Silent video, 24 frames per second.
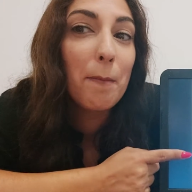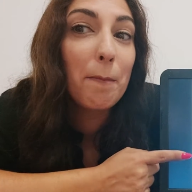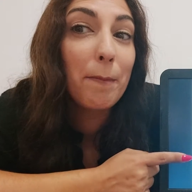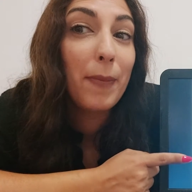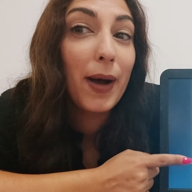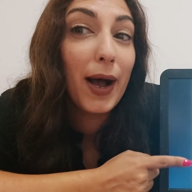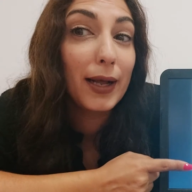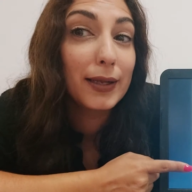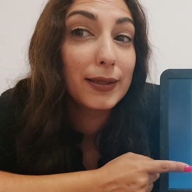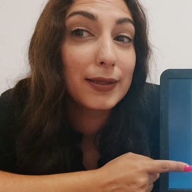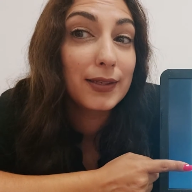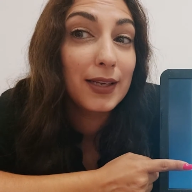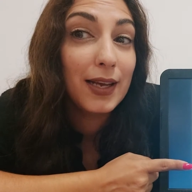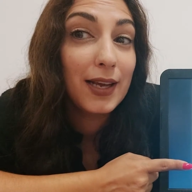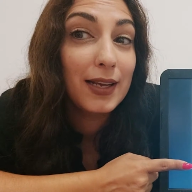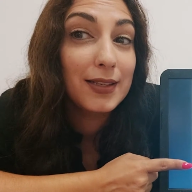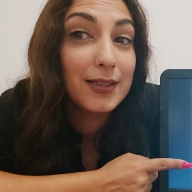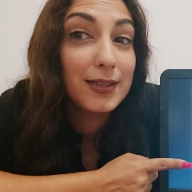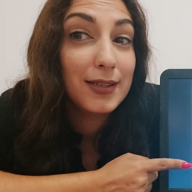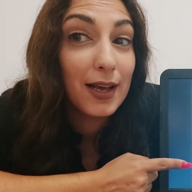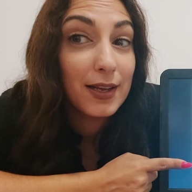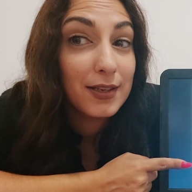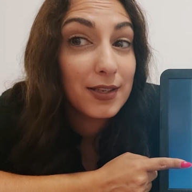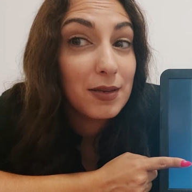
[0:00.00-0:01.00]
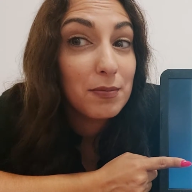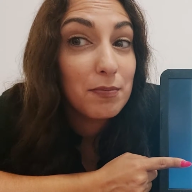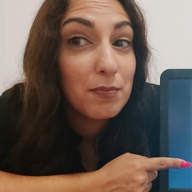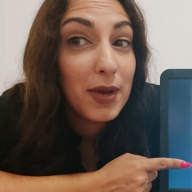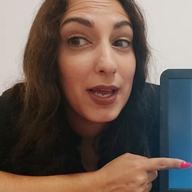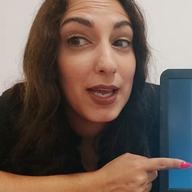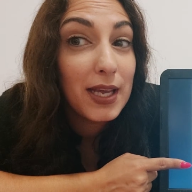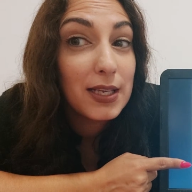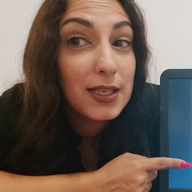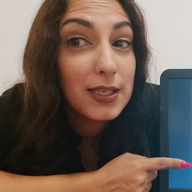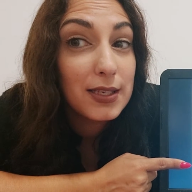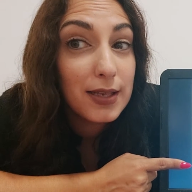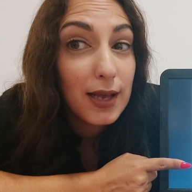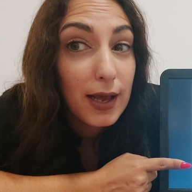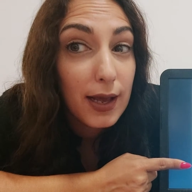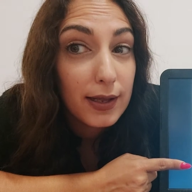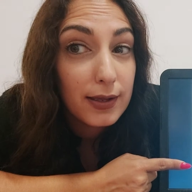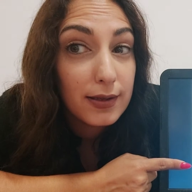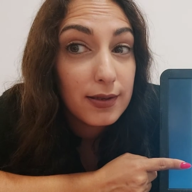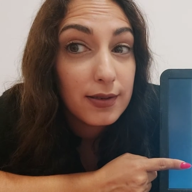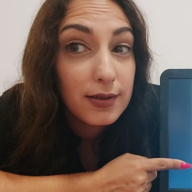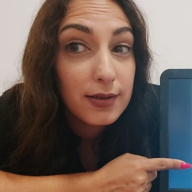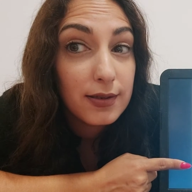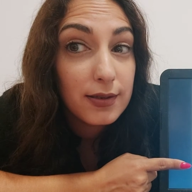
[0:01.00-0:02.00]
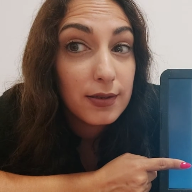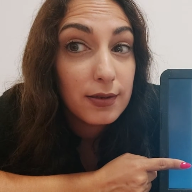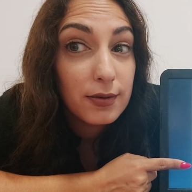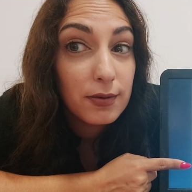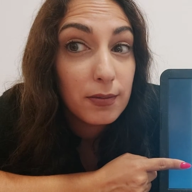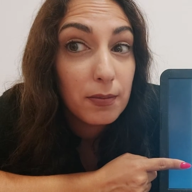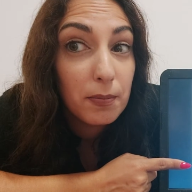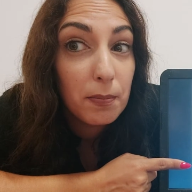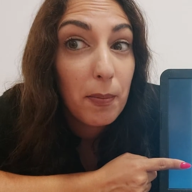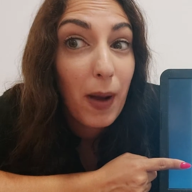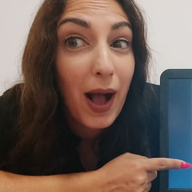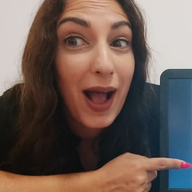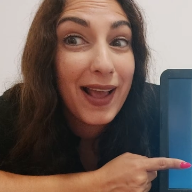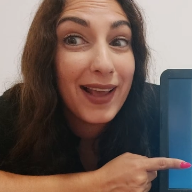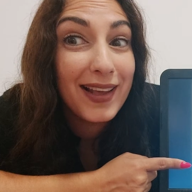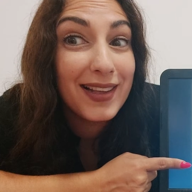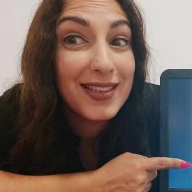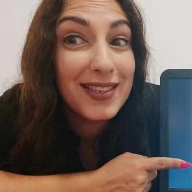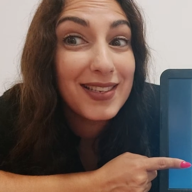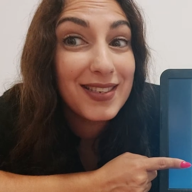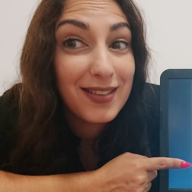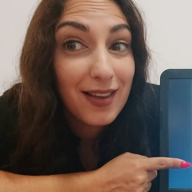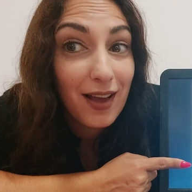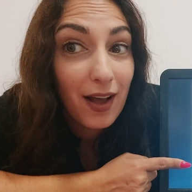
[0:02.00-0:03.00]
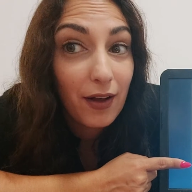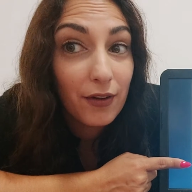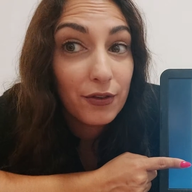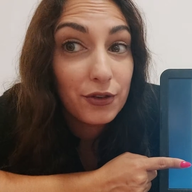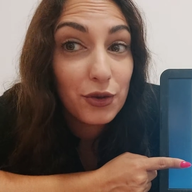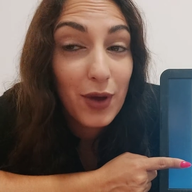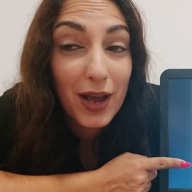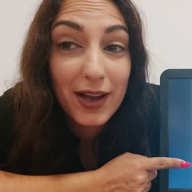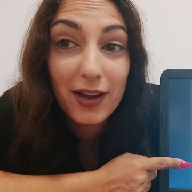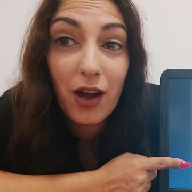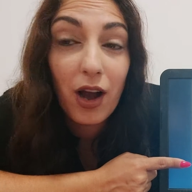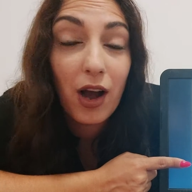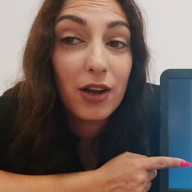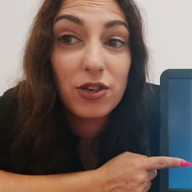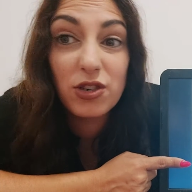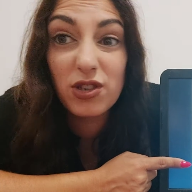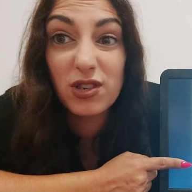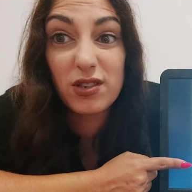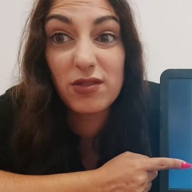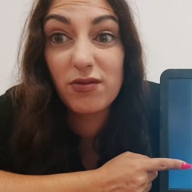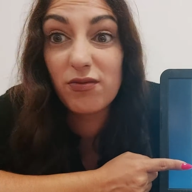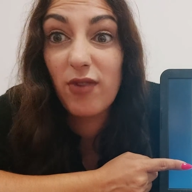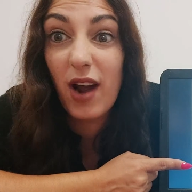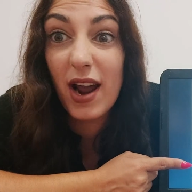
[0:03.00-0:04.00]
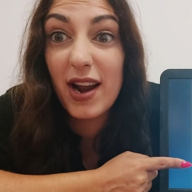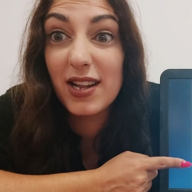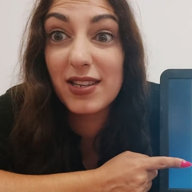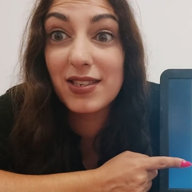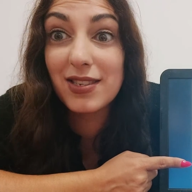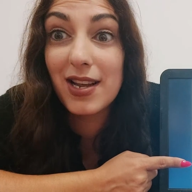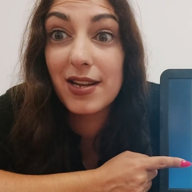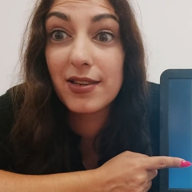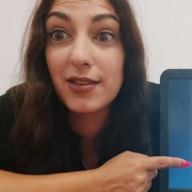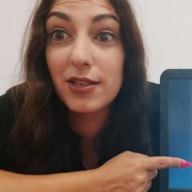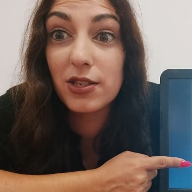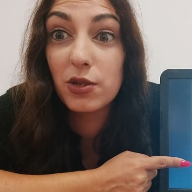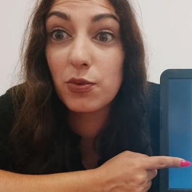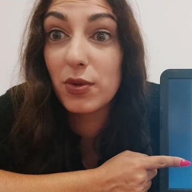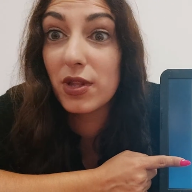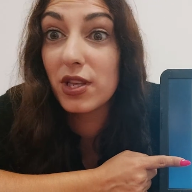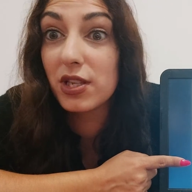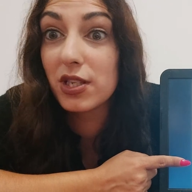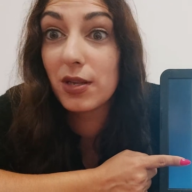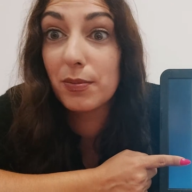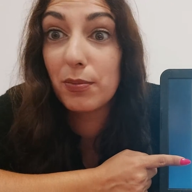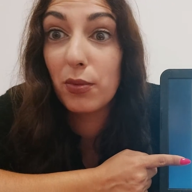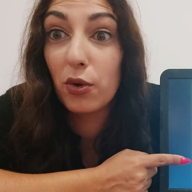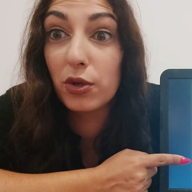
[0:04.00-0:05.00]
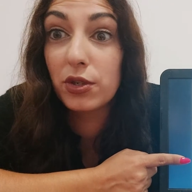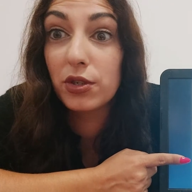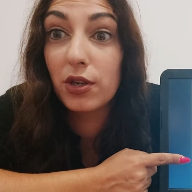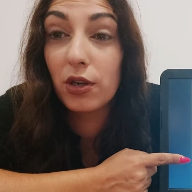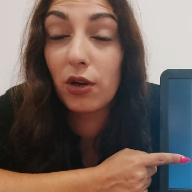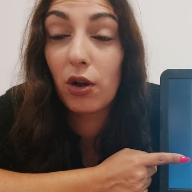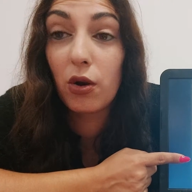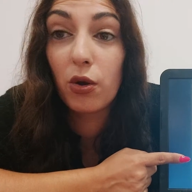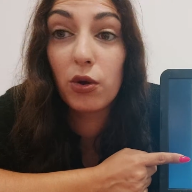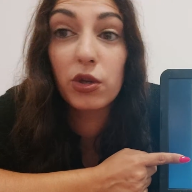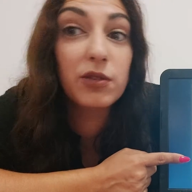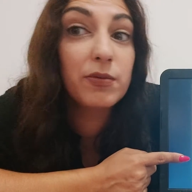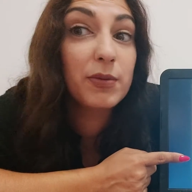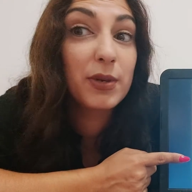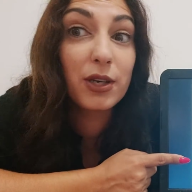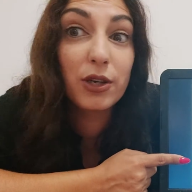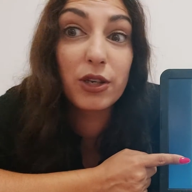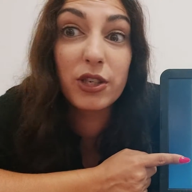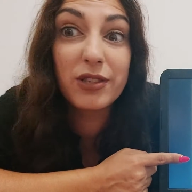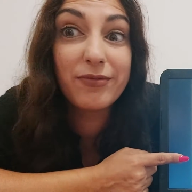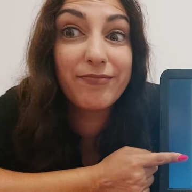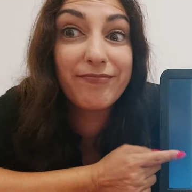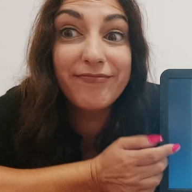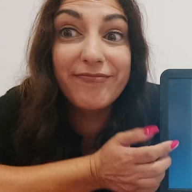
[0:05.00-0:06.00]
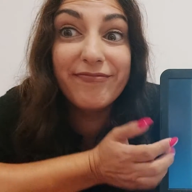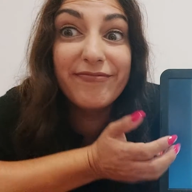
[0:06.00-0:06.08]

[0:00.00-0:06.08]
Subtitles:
But it doesn't make sense by itself. So I can't just write a sentence with a subordinate clause because